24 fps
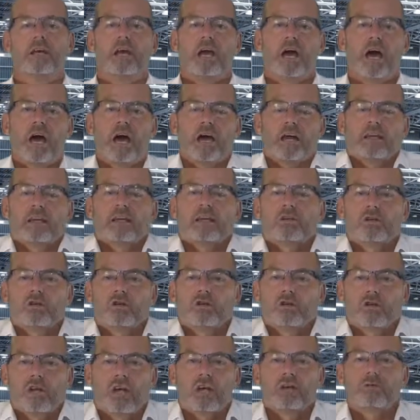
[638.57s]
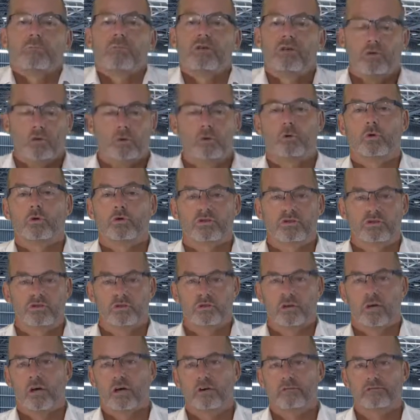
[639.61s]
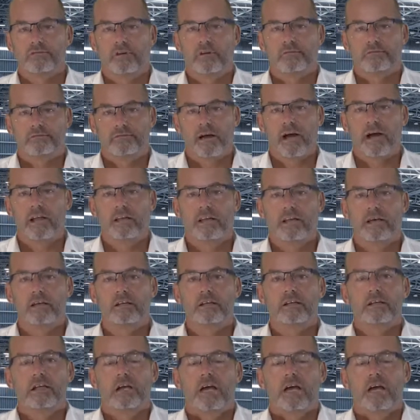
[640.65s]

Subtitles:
and it can be a cause of failure.